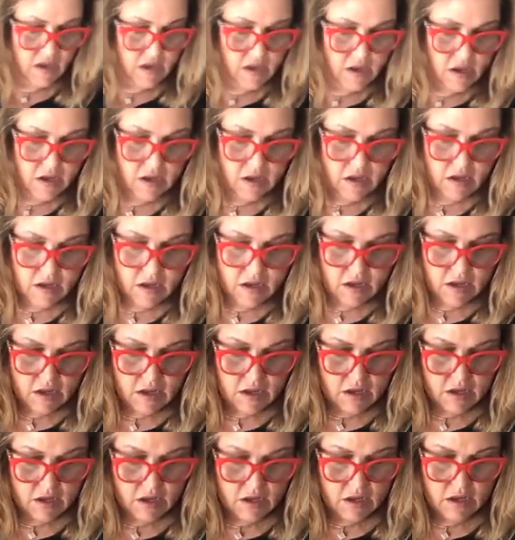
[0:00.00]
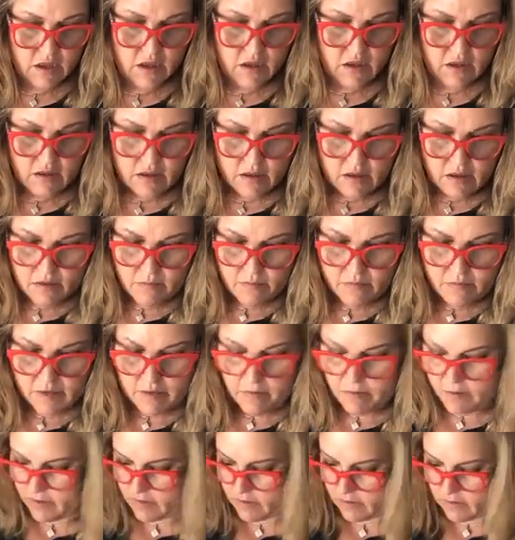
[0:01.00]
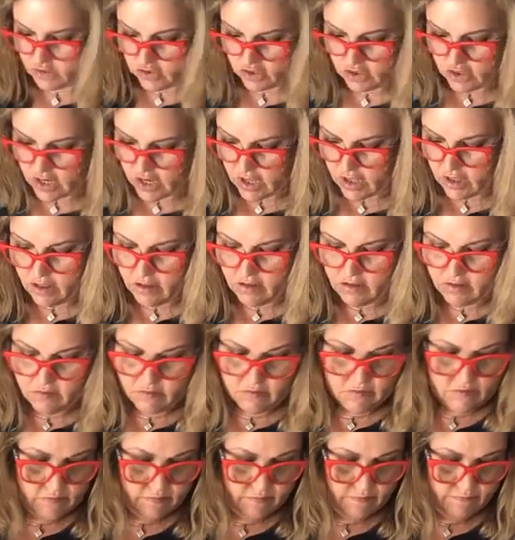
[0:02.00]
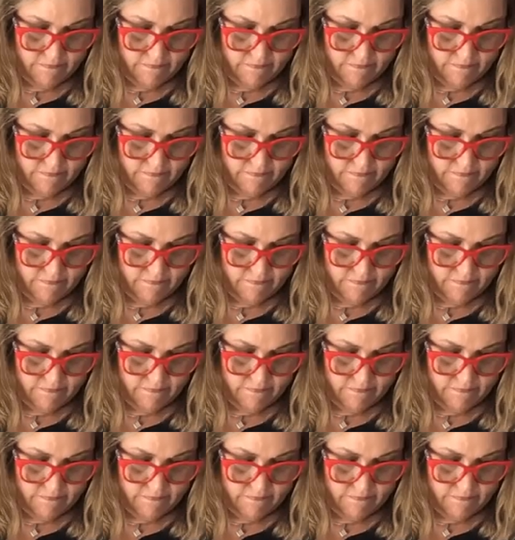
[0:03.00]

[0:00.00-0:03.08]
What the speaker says: think? Maybe a shell?